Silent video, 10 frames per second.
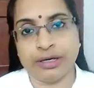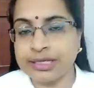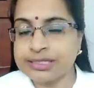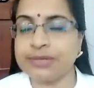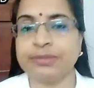
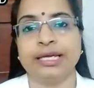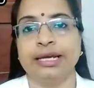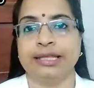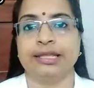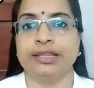Something
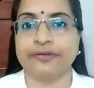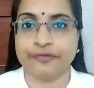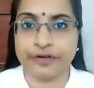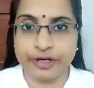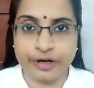like that. The
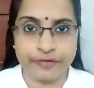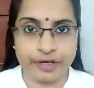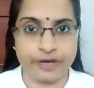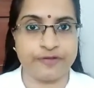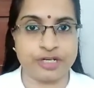word of
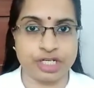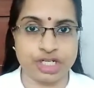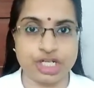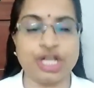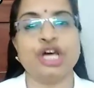invitation